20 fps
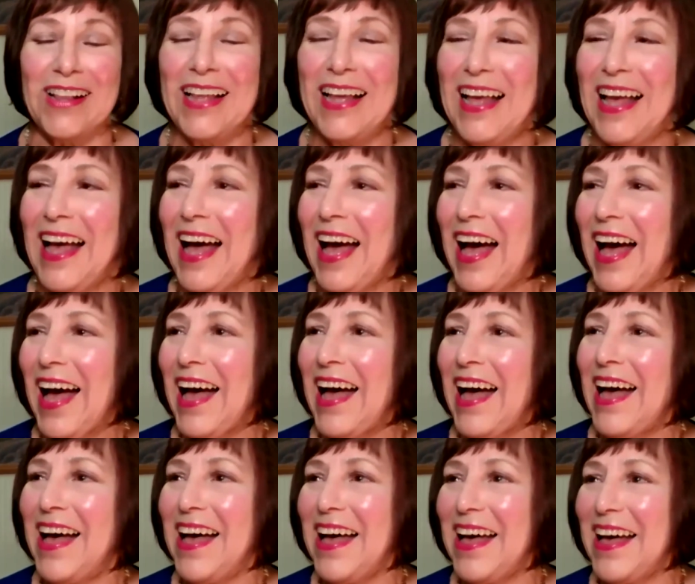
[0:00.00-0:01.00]
doll.
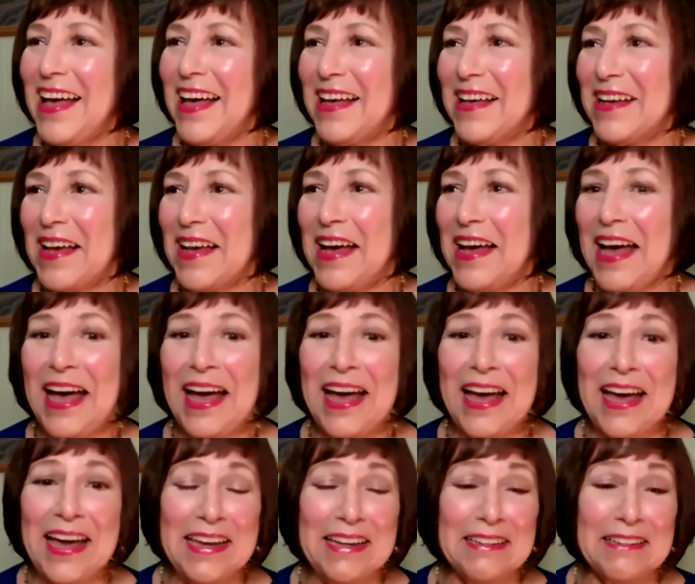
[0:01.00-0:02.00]
Uh,
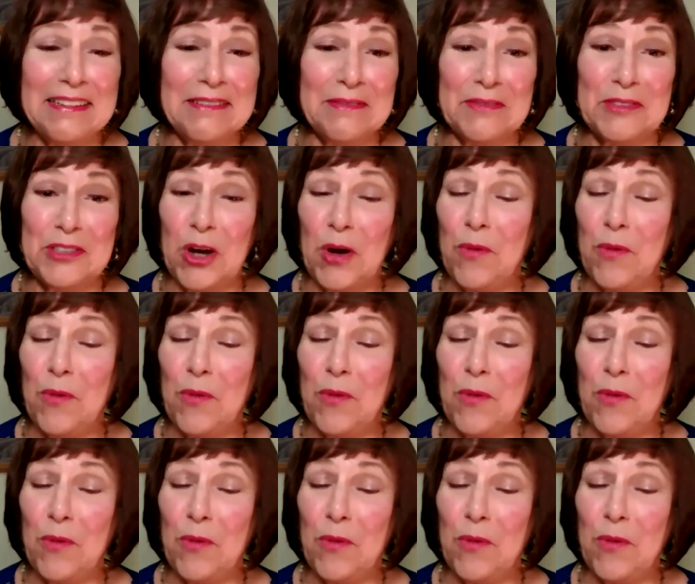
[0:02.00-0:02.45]
I